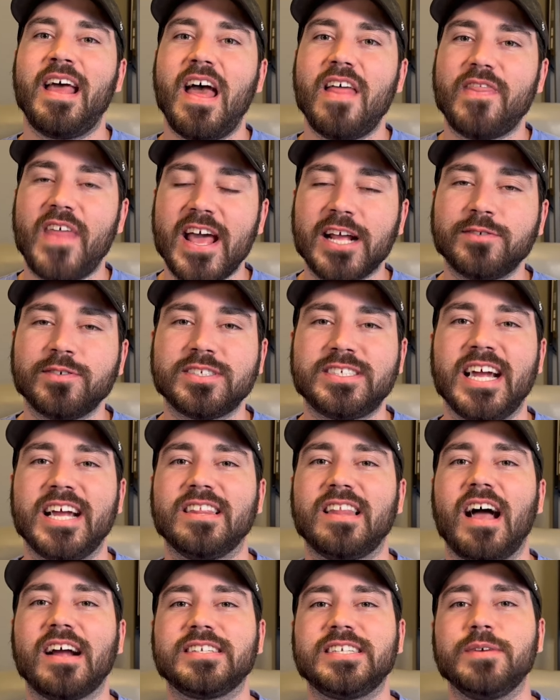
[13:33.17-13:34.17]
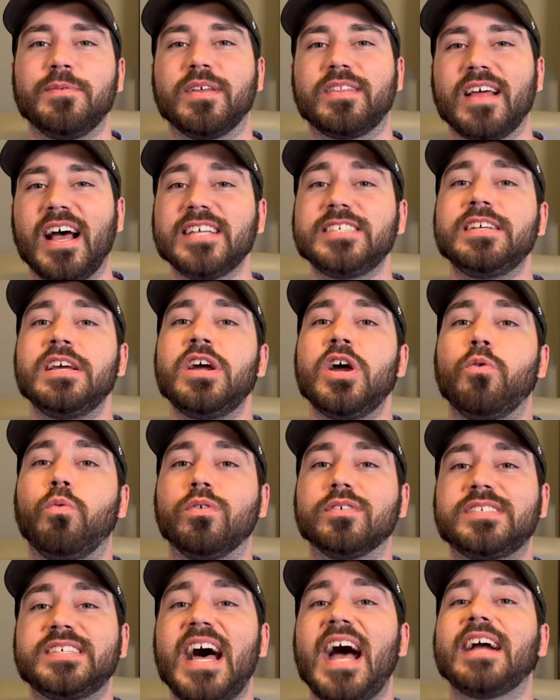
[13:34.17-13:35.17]
Thanks for staying locked in with us.
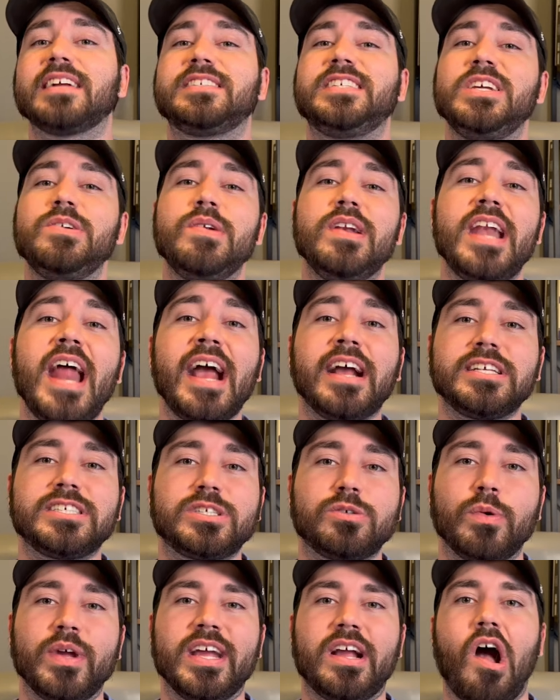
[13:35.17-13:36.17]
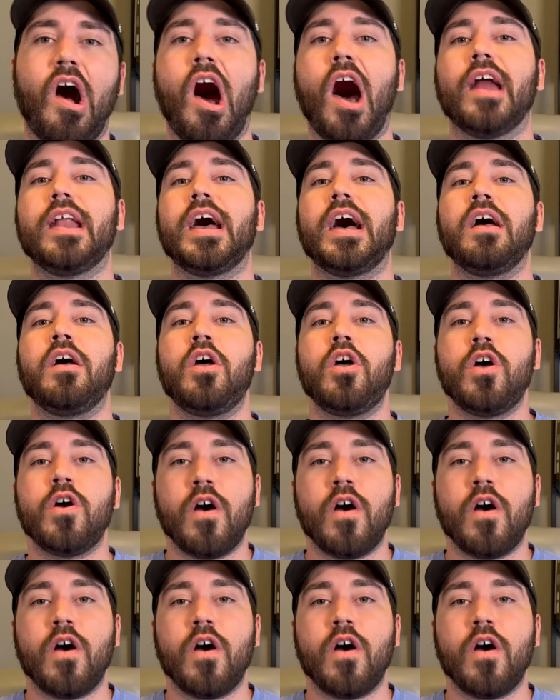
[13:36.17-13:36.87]
We'll talk to you next week on a